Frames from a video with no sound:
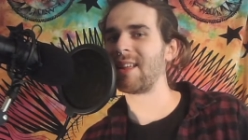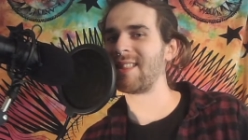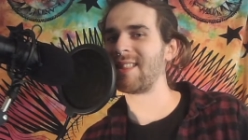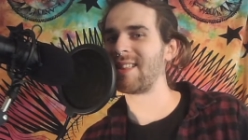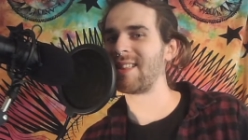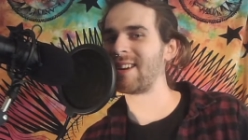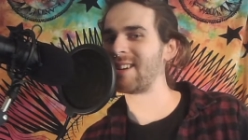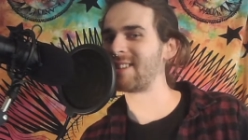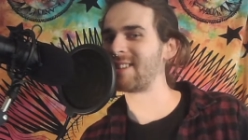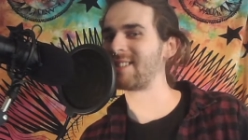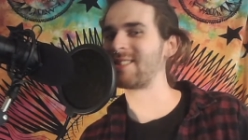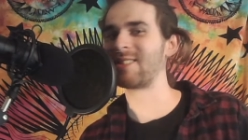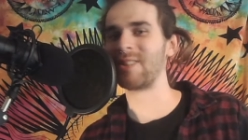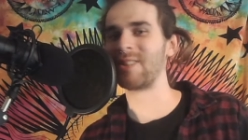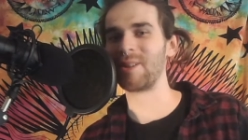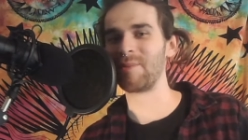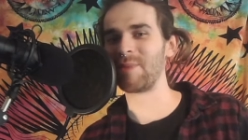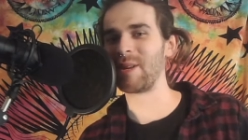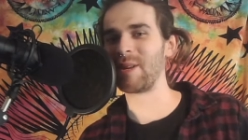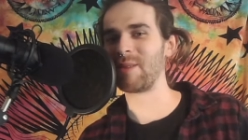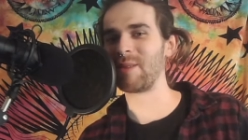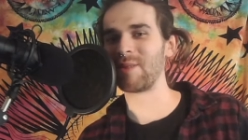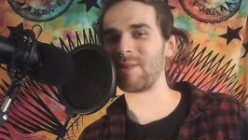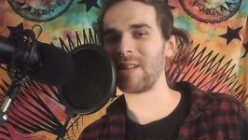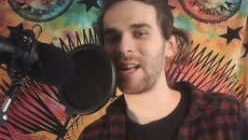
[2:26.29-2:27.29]
there's still
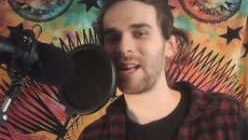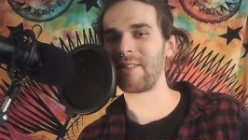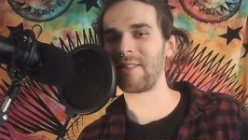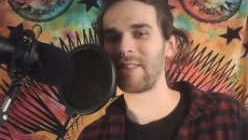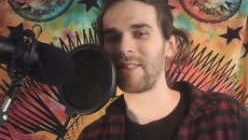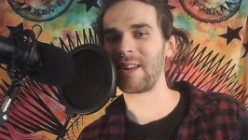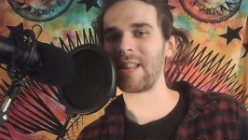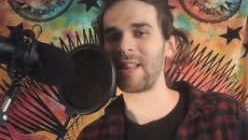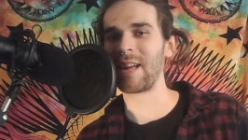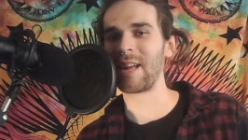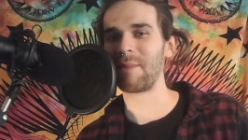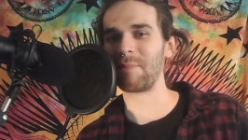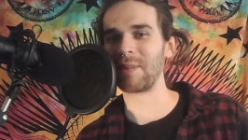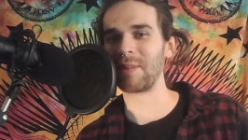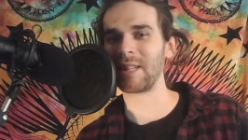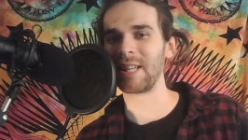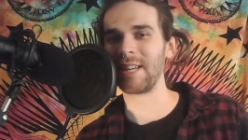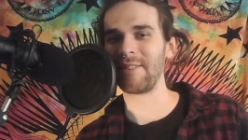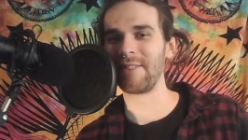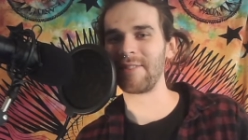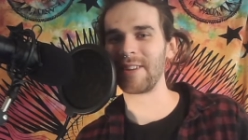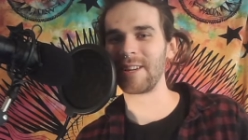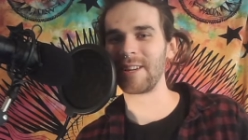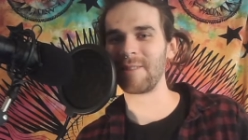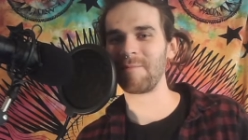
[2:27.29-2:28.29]
people out there that
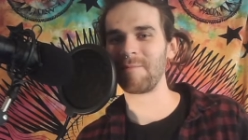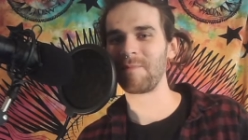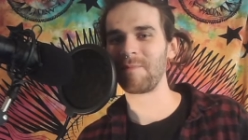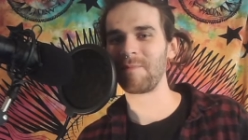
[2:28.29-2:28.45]
believe it.